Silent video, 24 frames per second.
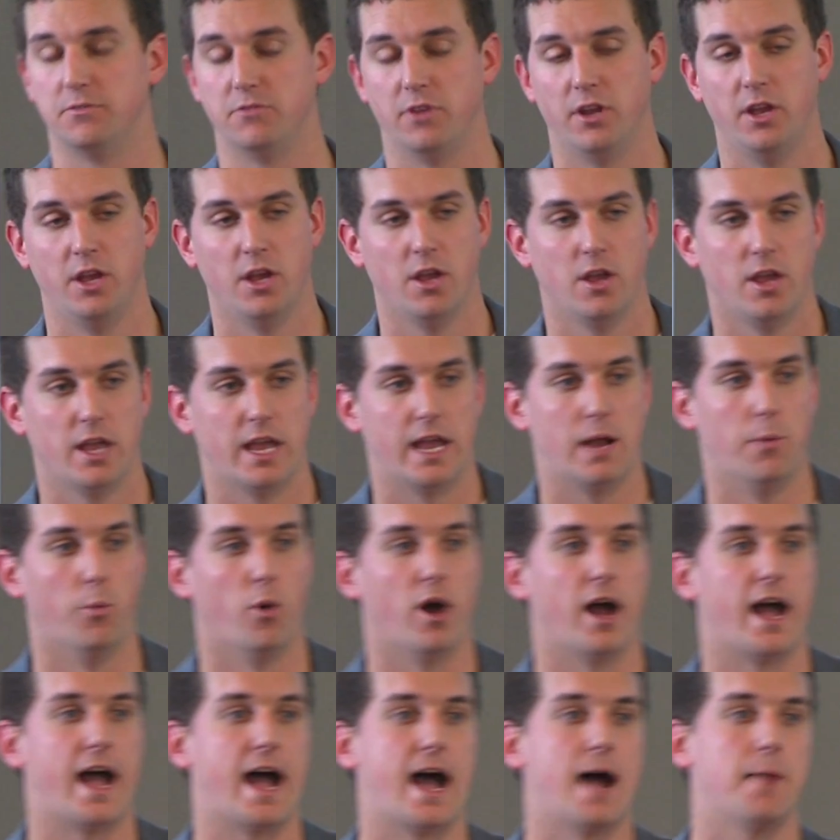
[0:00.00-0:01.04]
And
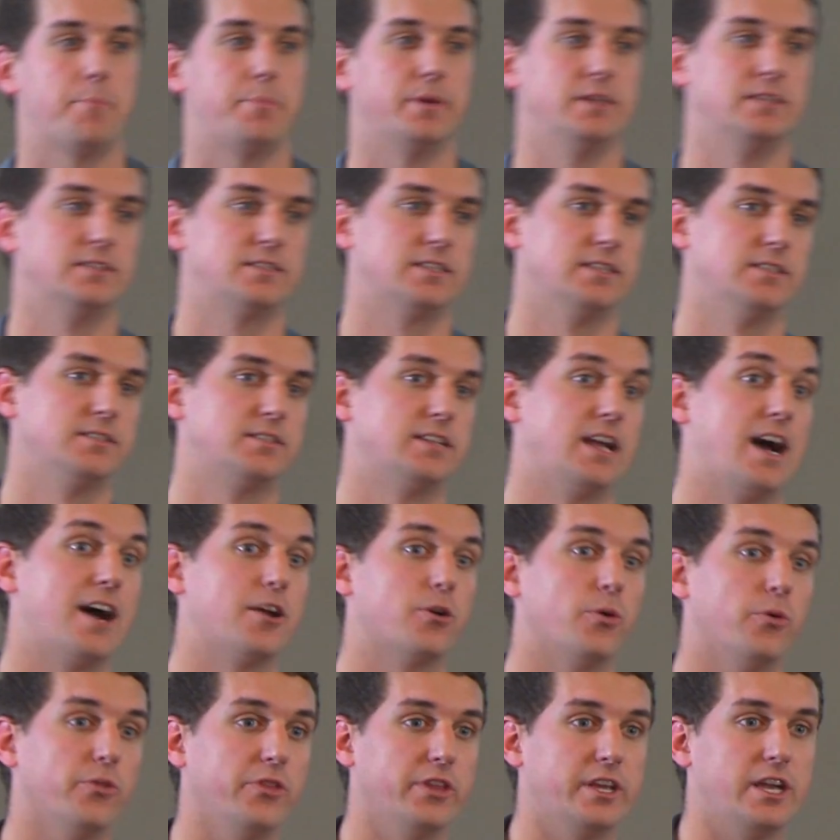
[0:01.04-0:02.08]
what happens is
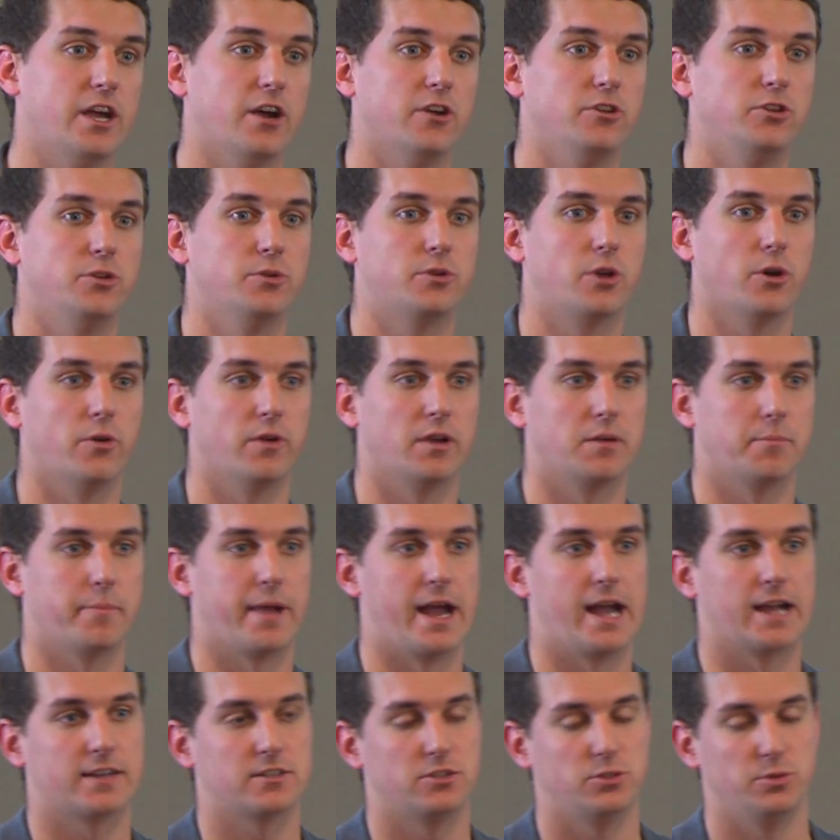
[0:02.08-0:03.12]
not only are you going
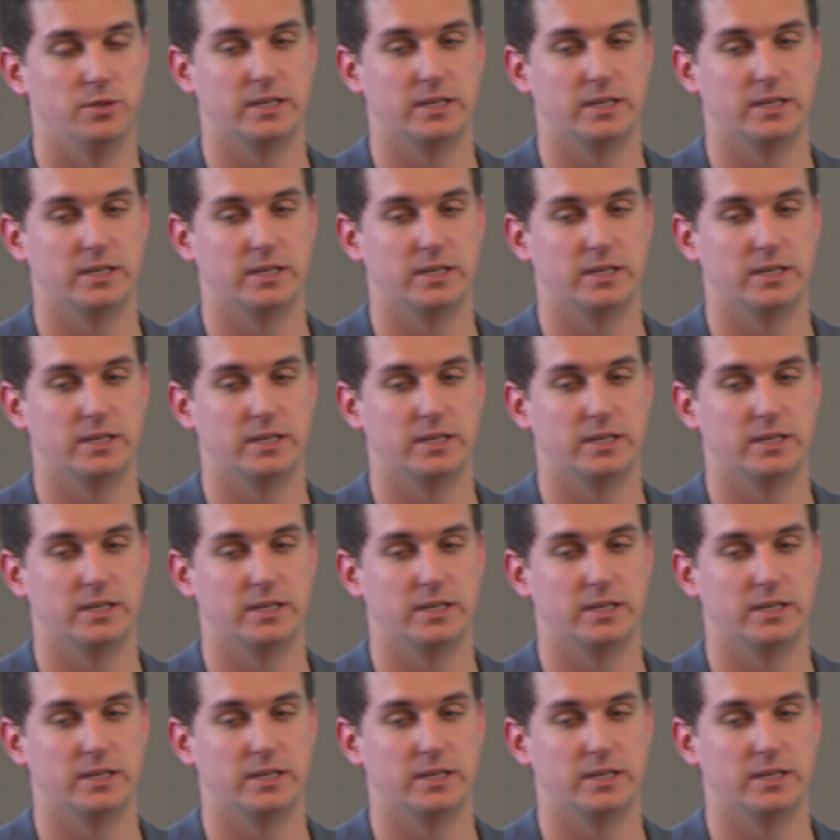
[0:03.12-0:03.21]
back